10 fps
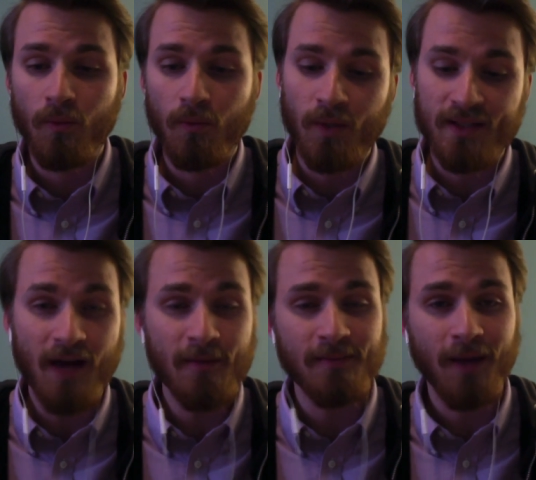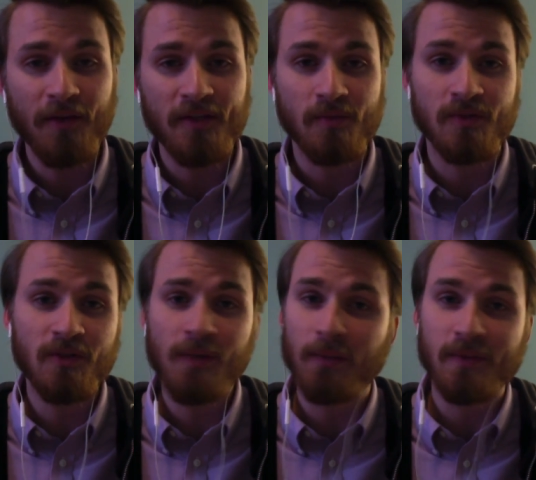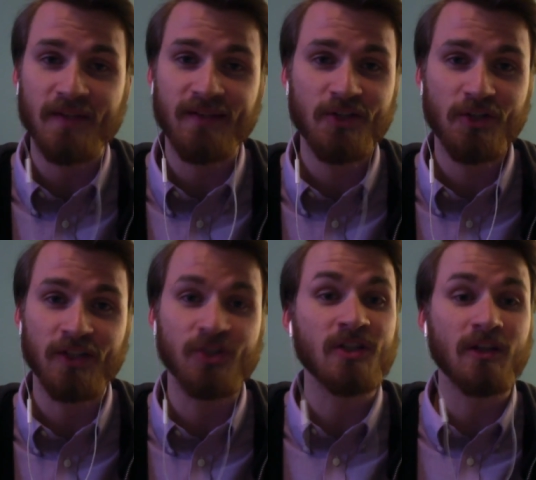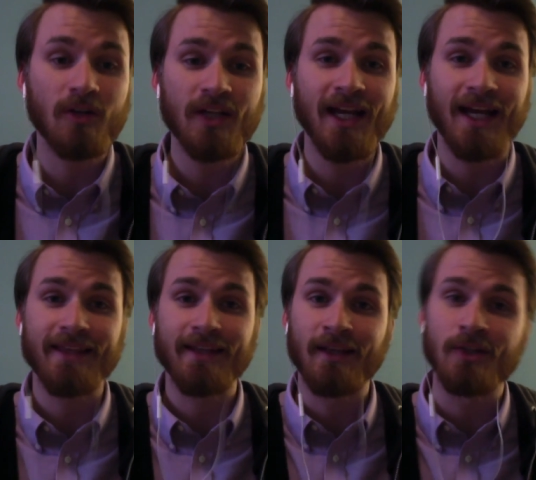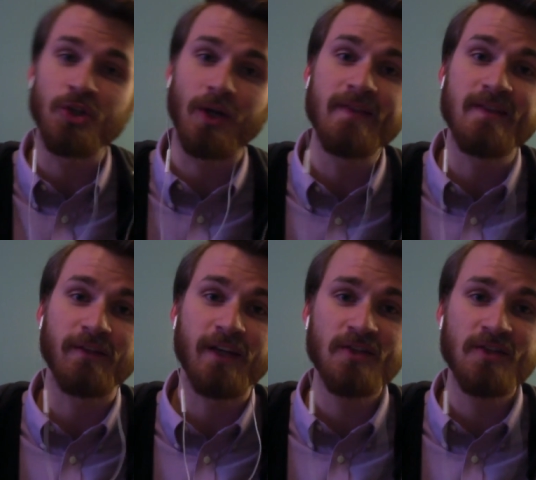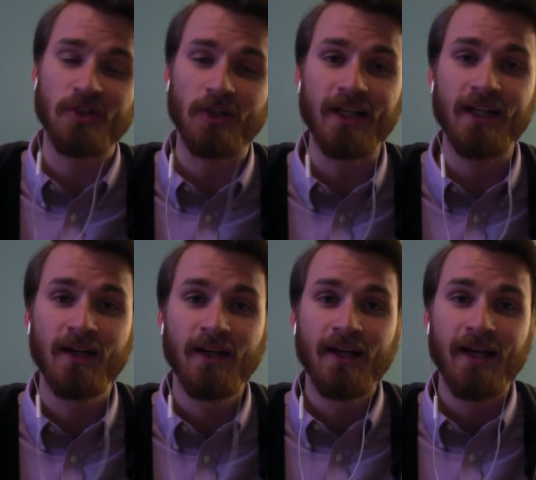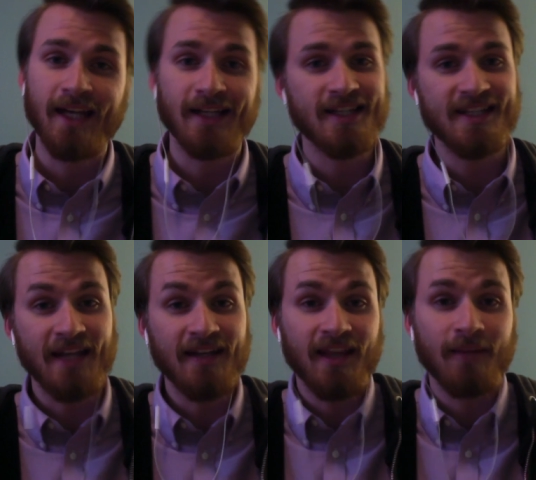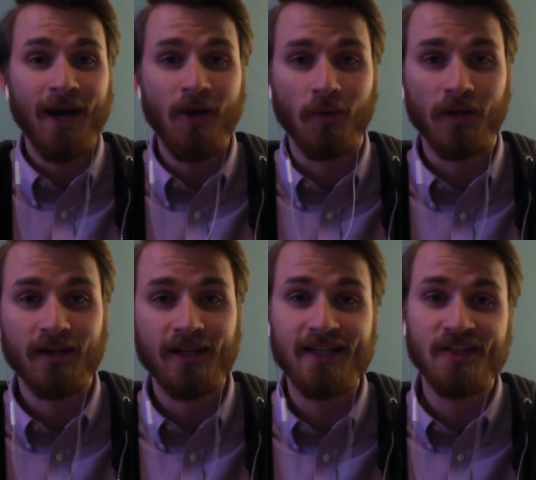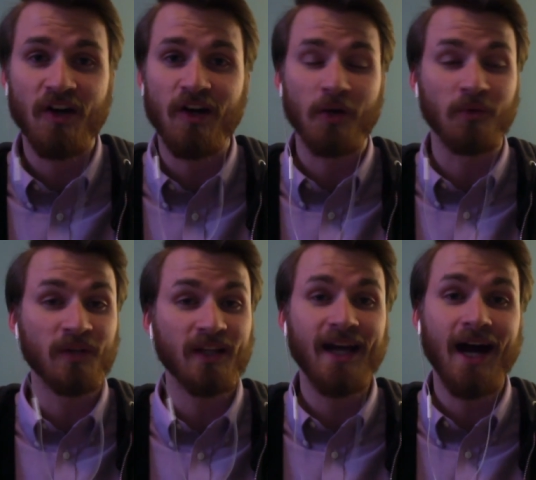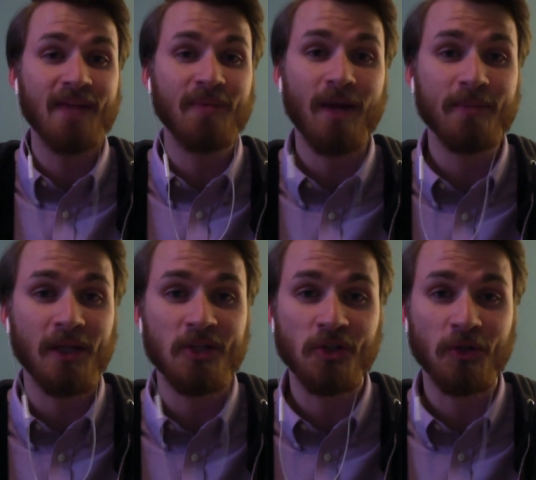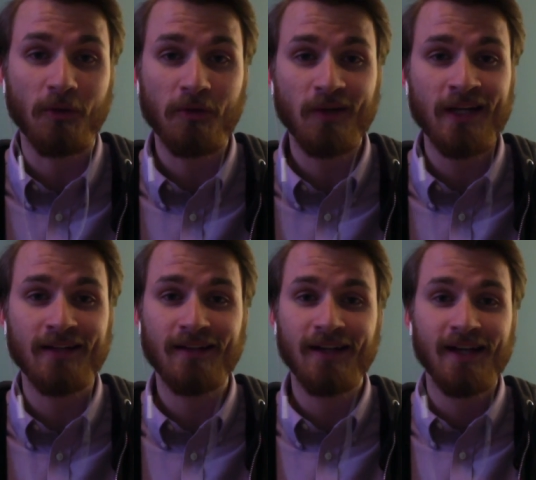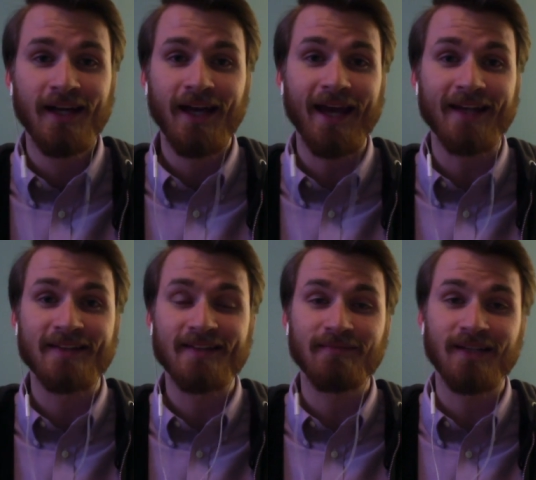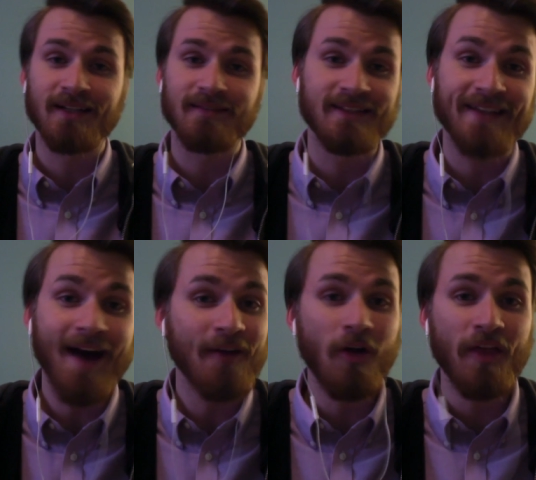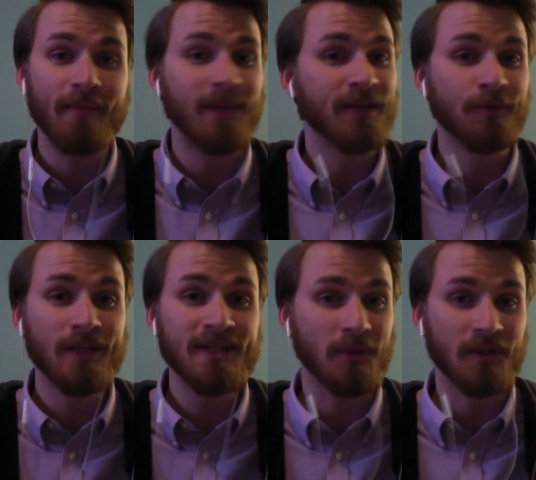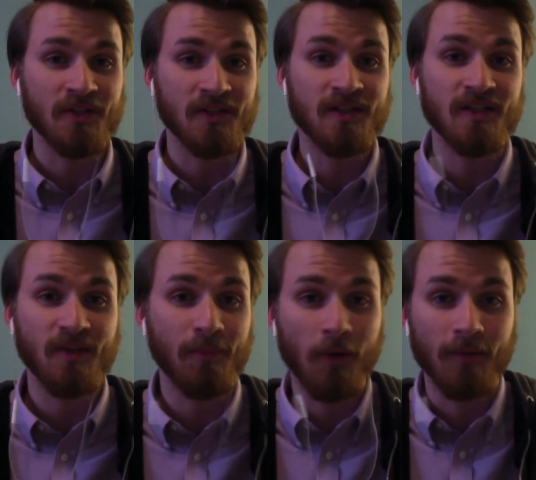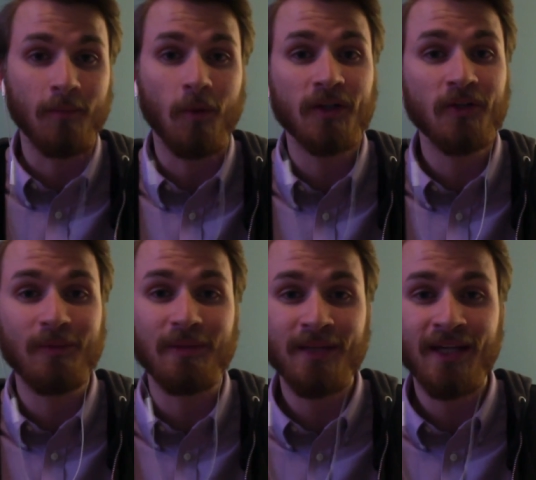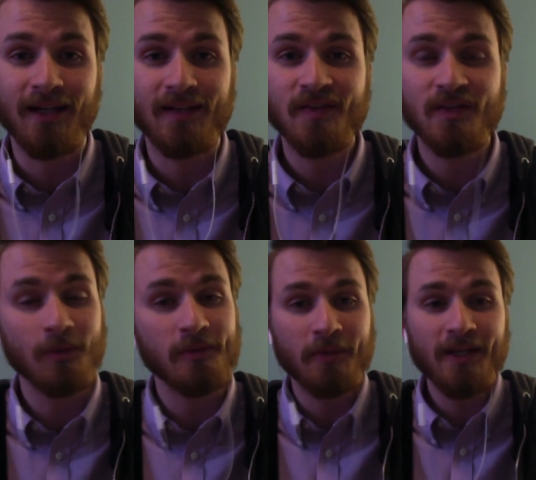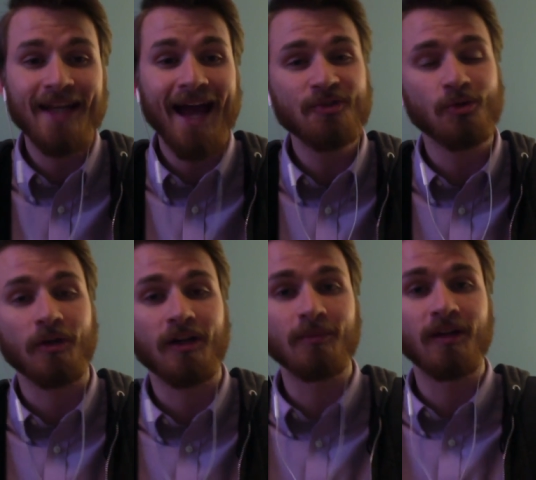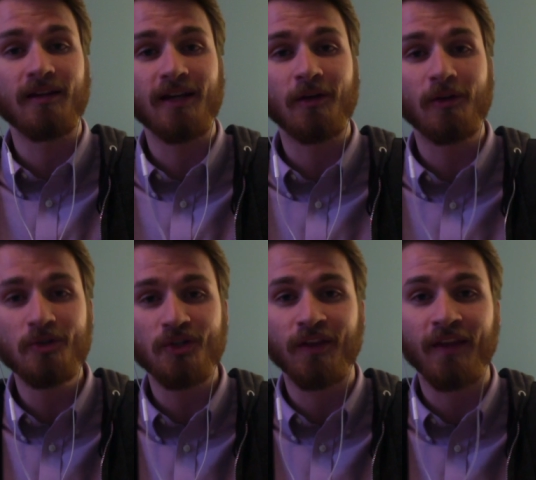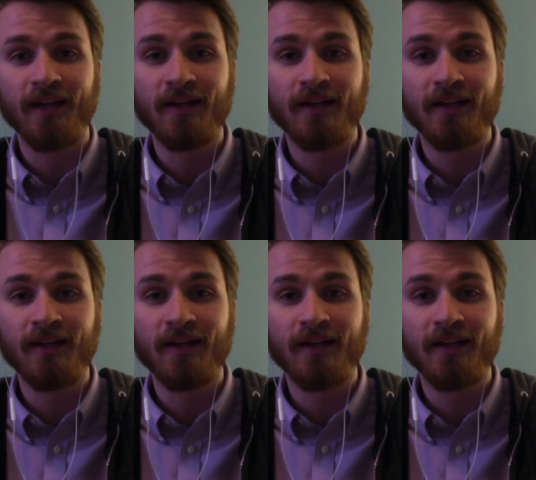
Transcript: what Thomas Malthus was doing was essentially just looking at the trends of history and extending them outward. He saw a really high population growth rate and not all that many resources to support more human beings. So it was pretty natural to come to the conclusion that,